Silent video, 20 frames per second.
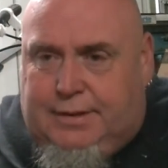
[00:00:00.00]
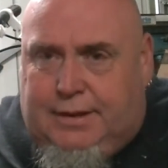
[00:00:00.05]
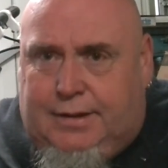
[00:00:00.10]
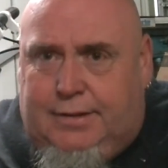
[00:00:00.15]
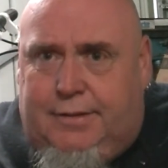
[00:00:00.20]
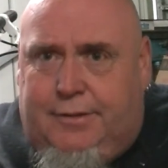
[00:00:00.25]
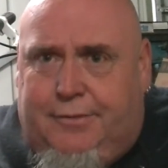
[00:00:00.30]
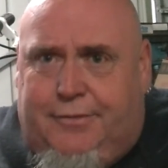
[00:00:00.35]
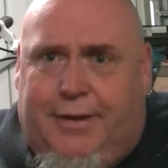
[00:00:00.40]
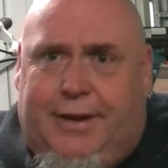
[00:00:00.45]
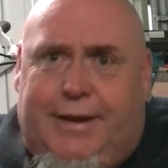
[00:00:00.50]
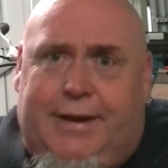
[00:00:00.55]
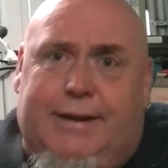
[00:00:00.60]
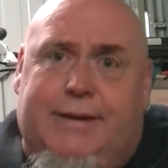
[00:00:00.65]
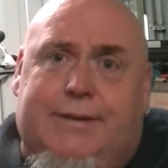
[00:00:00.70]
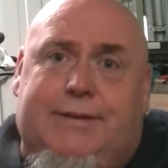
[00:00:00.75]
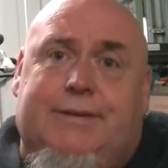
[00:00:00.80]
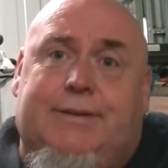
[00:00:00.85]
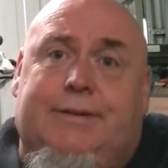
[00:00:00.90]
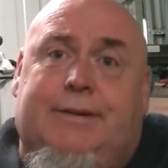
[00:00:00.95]
the thing
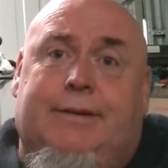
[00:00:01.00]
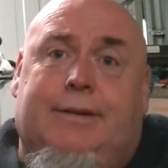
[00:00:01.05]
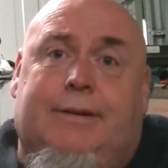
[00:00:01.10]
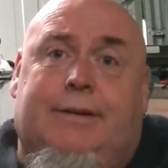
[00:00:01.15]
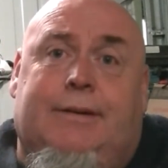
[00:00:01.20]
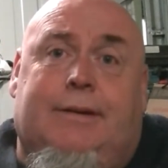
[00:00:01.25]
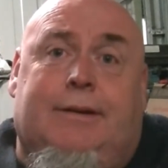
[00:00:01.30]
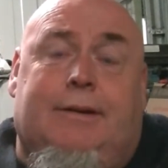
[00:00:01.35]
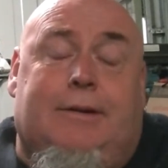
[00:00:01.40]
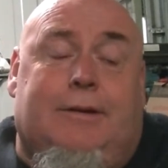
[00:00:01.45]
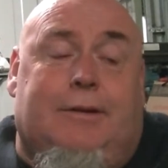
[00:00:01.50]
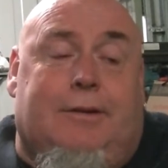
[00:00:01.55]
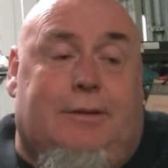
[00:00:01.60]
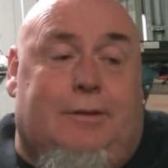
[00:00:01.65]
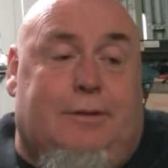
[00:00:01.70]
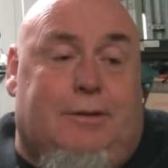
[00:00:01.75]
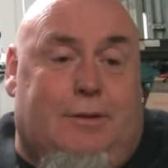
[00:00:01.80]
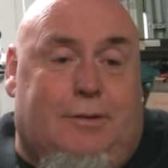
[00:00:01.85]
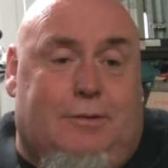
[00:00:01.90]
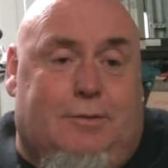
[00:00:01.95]
is,
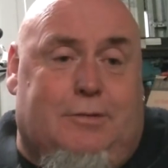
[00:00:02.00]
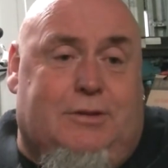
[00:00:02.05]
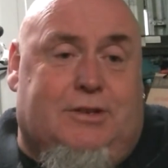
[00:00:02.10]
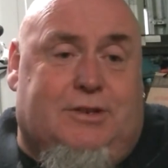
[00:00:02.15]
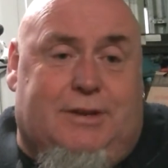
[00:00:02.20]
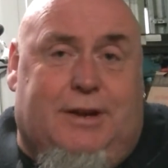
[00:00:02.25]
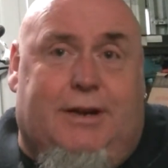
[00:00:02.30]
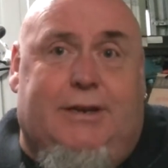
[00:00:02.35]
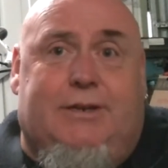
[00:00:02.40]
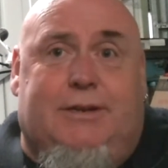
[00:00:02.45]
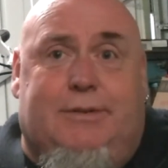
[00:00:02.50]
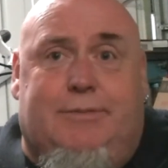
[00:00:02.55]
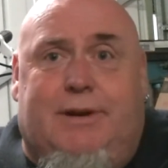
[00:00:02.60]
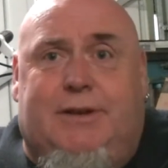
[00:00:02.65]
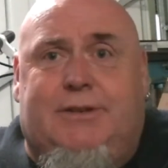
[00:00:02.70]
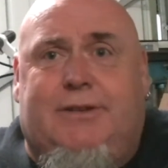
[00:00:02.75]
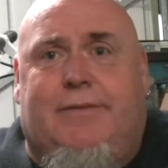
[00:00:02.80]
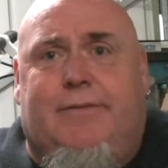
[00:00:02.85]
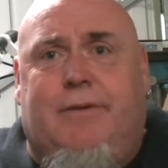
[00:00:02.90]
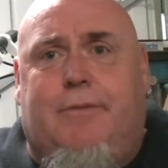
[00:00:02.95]
the law states it
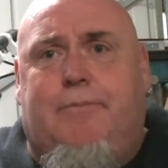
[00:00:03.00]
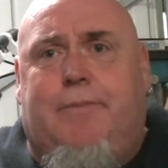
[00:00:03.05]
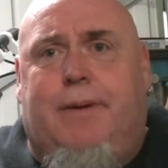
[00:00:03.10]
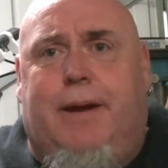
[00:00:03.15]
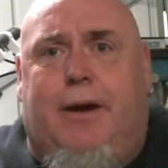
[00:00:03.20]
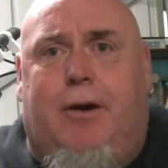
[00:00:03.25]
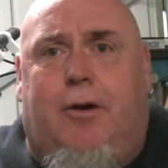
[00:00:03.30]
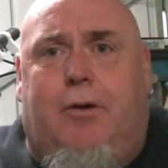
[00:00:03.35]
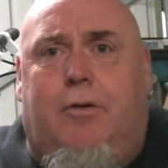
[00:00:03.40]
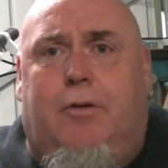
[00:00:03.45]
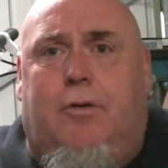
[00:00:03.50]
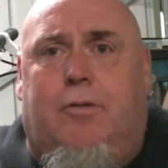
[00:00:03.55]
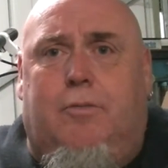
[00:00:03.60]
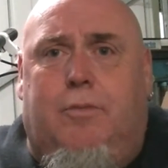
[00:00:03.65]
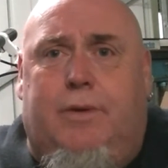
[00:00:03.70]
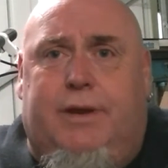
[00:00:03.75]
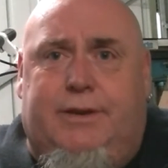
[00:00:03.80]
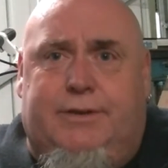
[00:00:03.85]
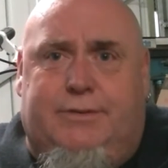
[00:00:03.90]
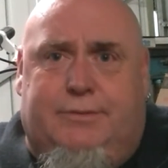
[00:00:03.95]
must have a bell
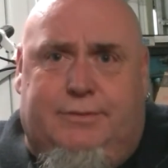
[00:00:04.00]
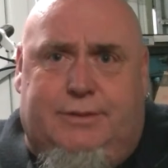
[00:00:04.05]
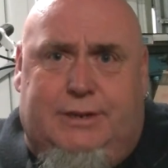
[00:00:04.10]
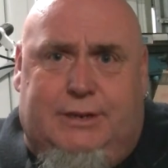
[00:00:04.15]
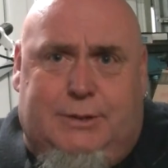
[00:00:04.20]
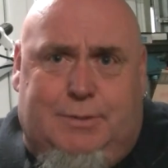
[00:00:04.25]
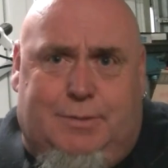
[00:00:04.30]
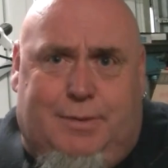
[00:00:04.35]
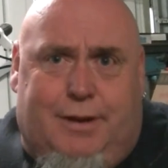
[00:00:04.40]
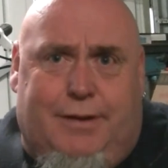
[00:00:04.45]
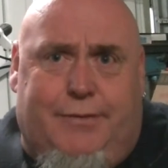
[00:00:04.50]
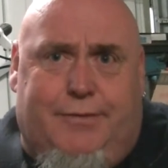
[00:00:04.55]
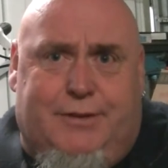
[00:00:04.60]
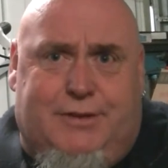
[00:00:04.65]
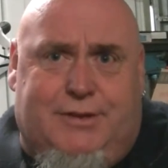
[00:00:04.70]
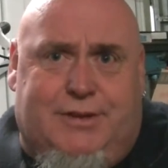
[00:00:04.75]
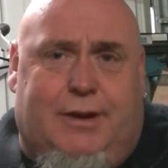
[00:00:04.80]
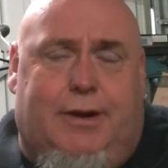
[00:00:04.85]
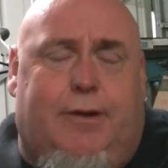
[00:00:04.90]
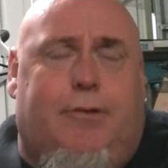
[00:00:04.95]
when it's on display for
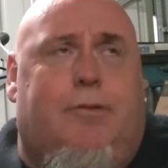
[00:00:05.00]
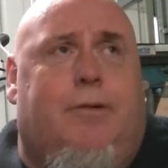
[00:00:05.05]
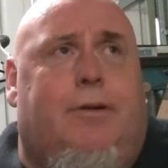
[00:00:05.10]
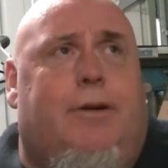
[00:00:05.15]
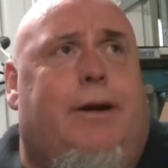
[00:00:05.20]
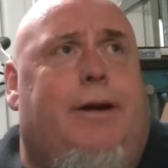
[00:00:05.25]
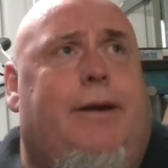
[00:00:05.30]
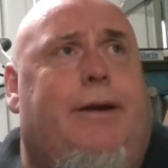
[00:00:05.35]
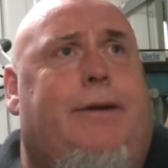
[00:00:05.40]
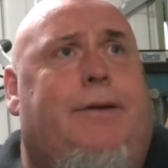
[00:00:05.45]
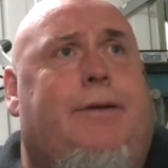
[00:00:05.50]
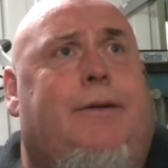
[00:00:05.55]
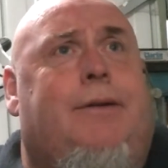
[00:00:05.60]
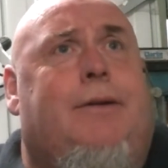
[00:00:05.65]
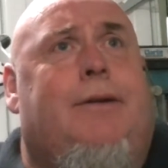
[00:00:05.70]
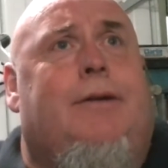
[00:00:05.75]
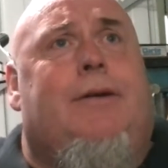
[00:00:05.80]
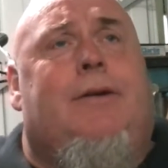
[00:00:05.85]
sale, and